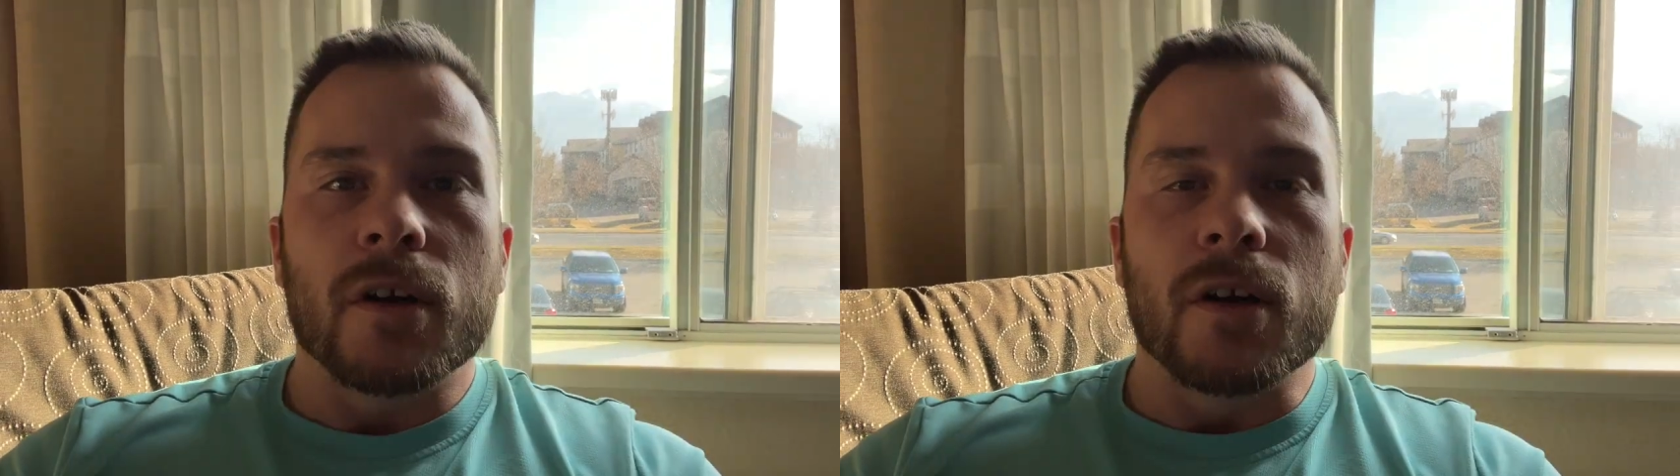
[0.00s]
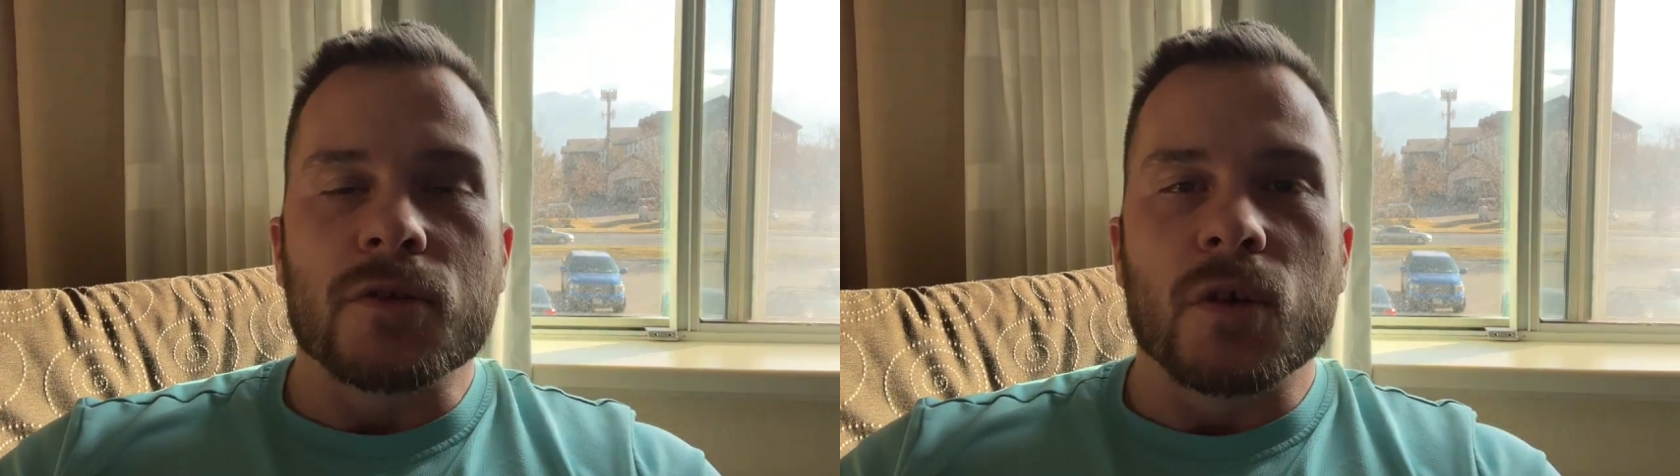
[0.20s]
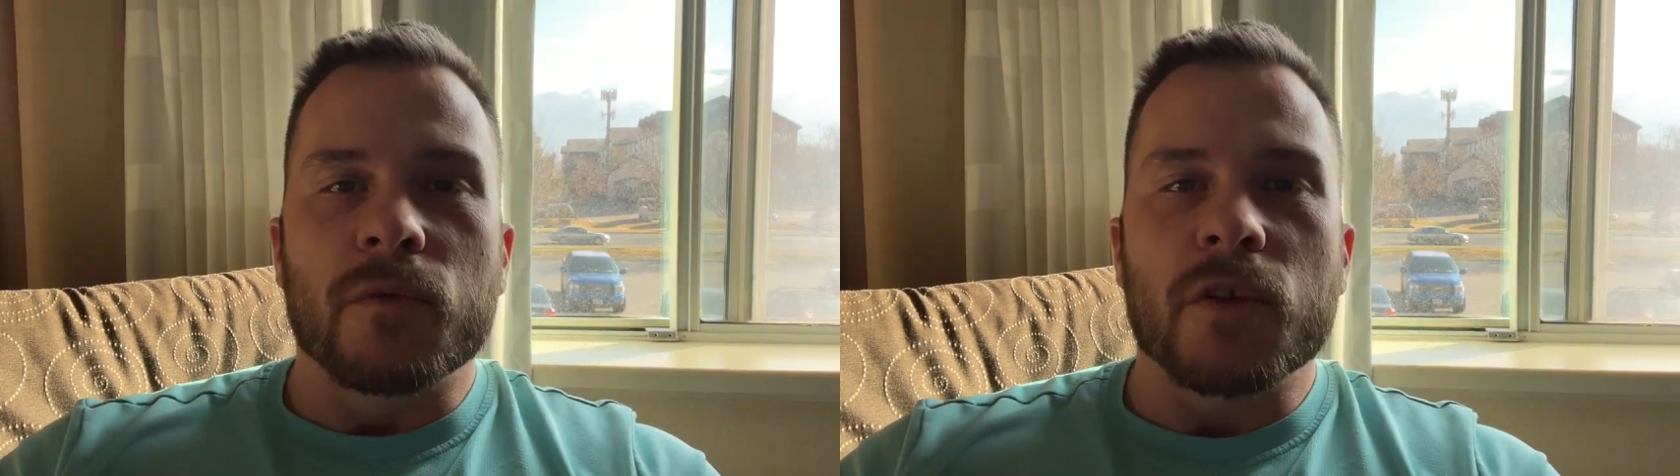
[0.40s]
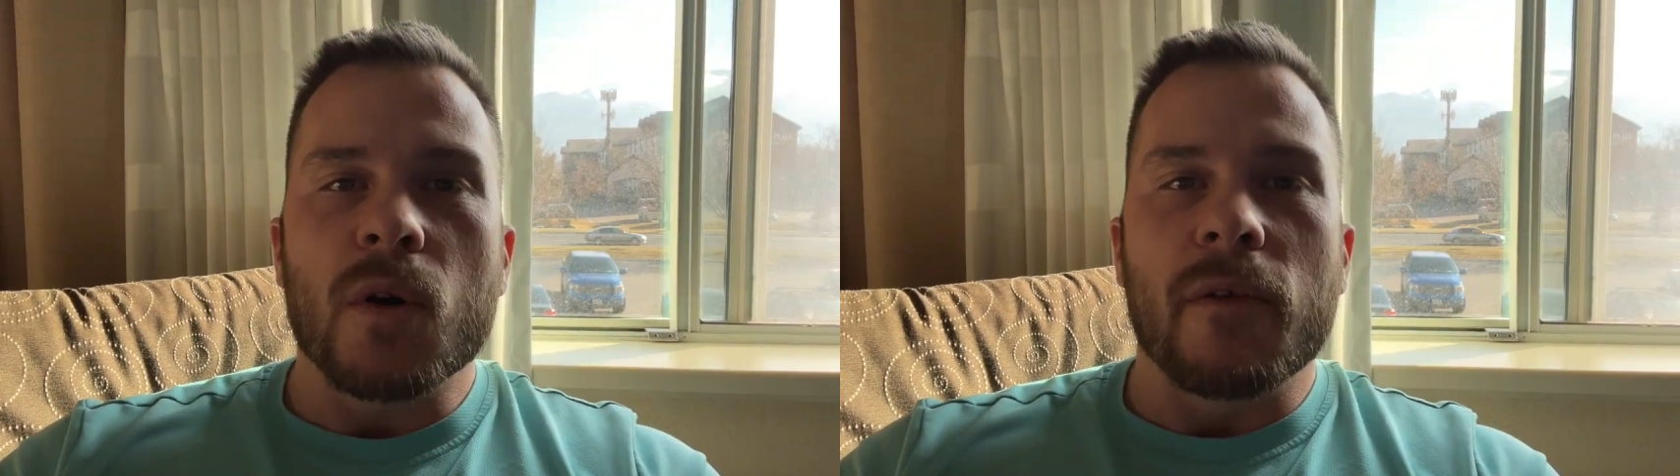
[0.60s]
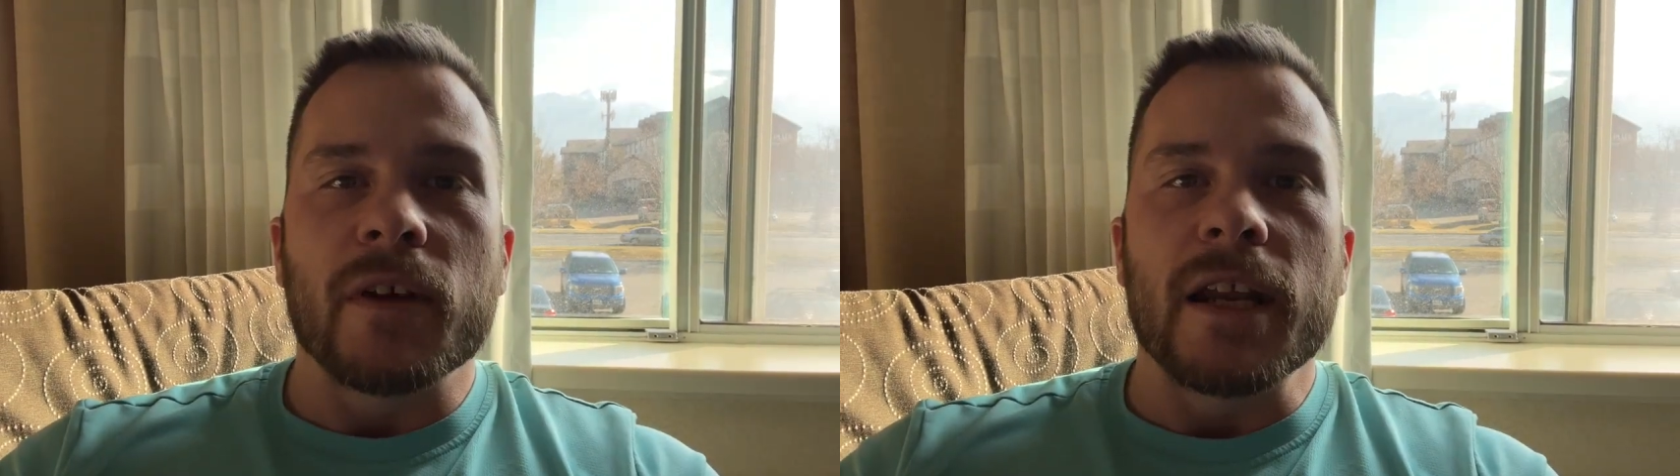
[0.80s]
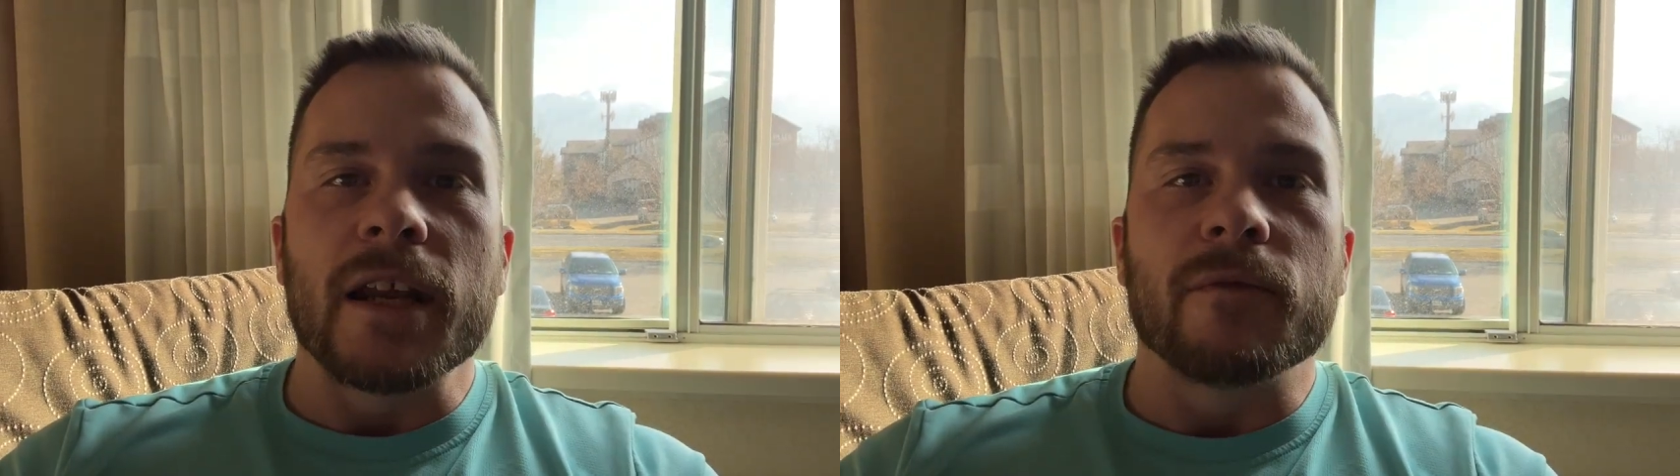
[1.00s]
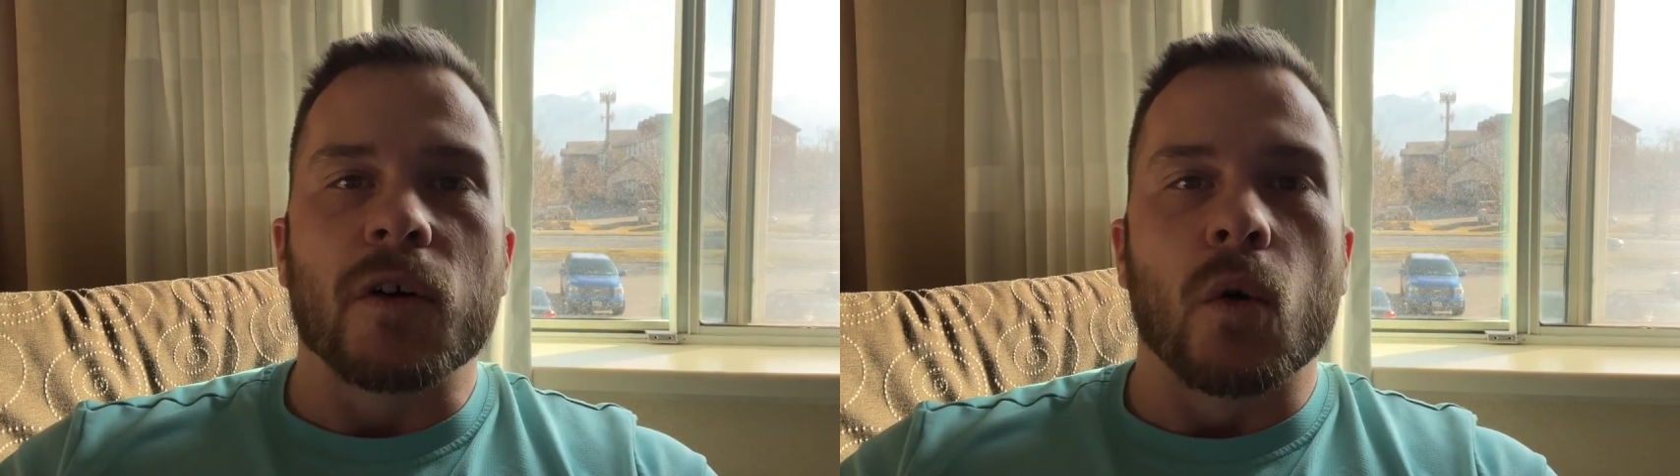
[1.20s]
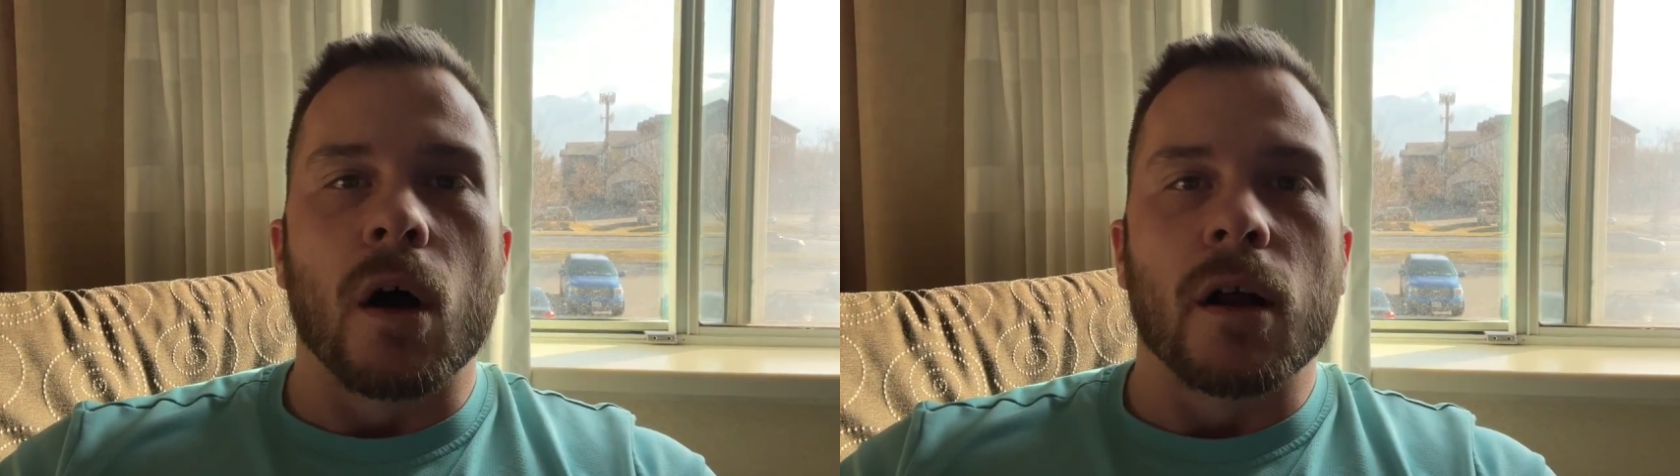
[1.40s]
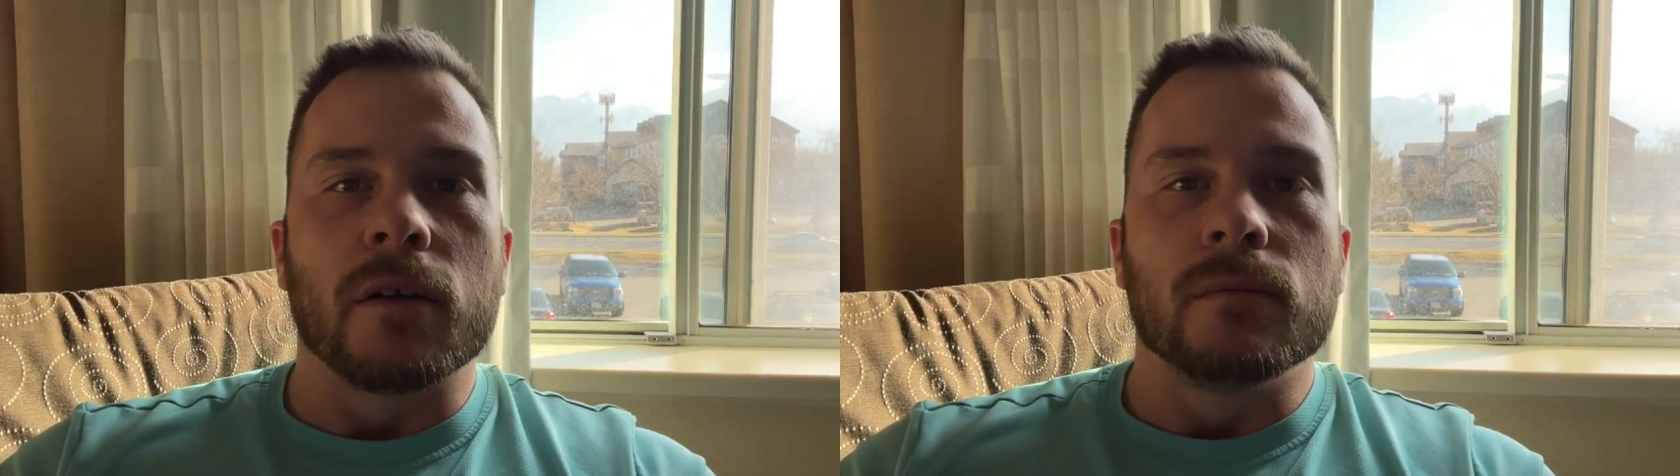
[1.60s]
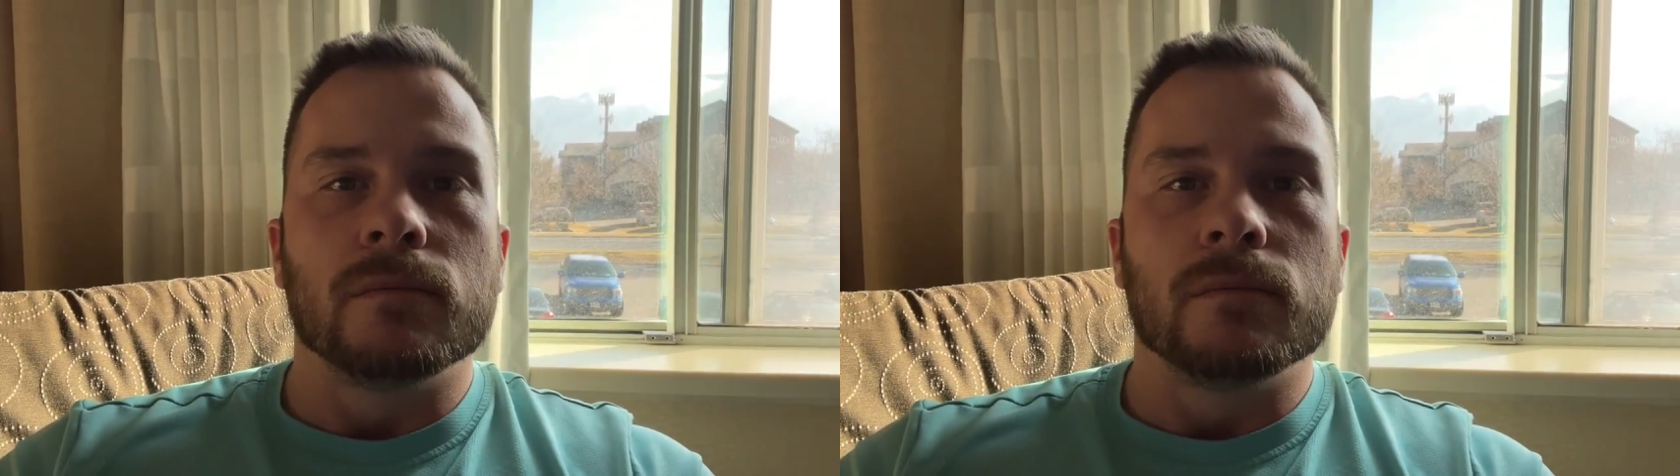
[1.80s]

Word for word: You know, so if you have any info on